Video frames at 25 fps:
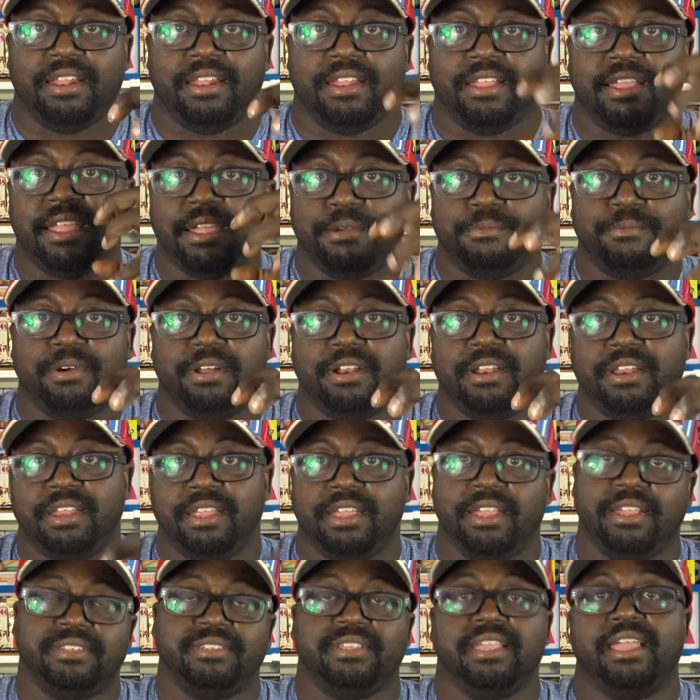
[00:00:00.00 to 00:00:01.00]
to get one of
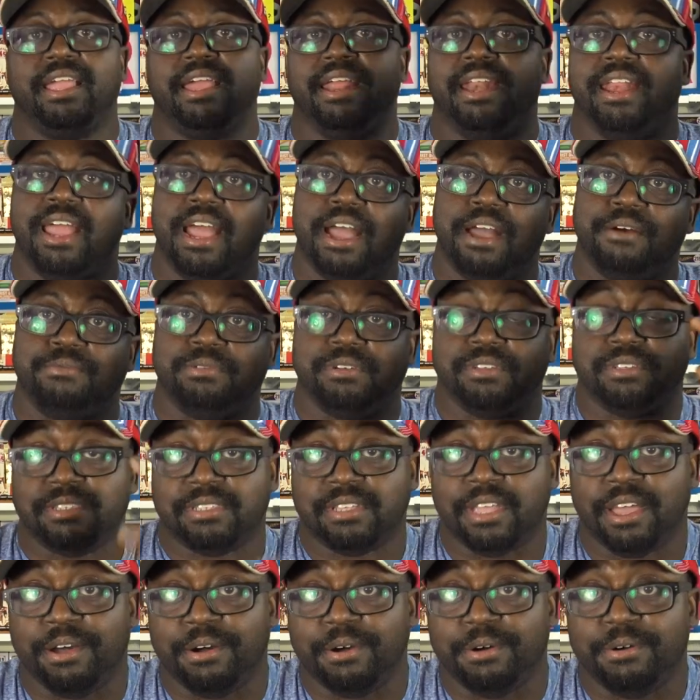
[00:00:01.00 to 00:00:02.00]
these, and I was
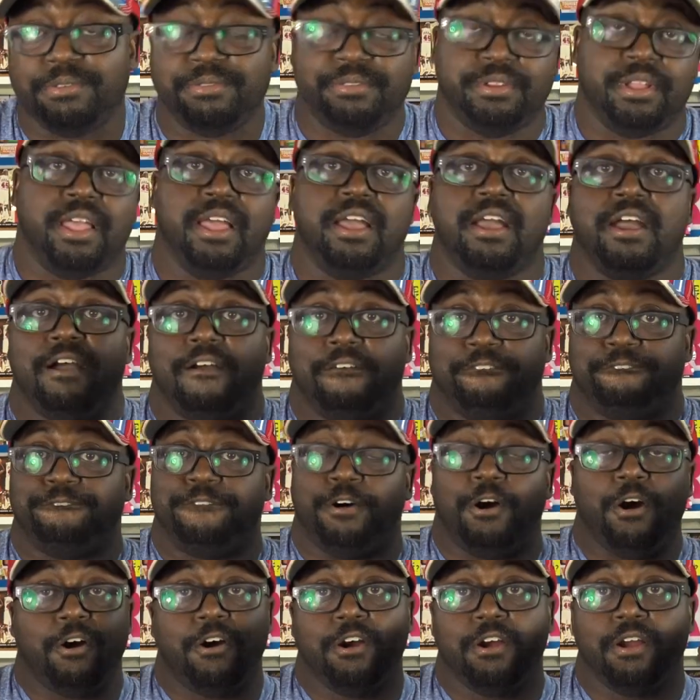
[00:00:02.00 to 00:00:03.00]
told
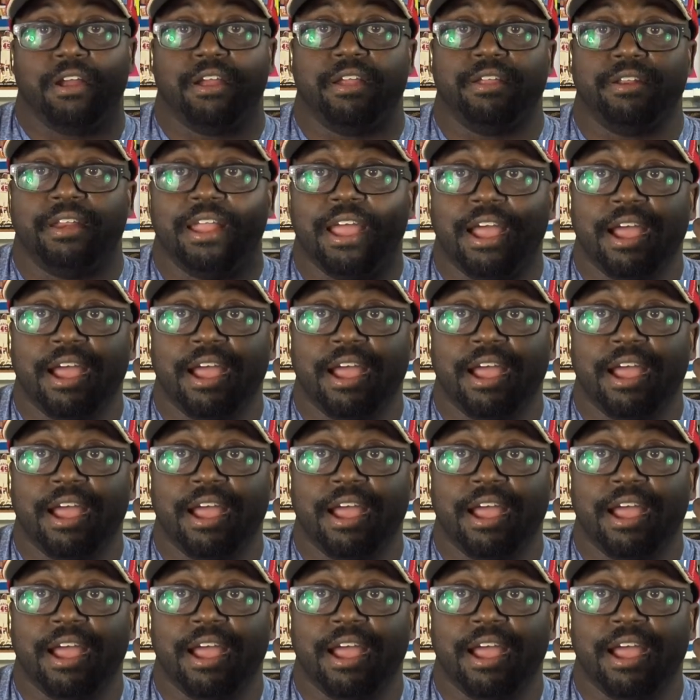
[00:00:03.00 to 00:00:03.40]
four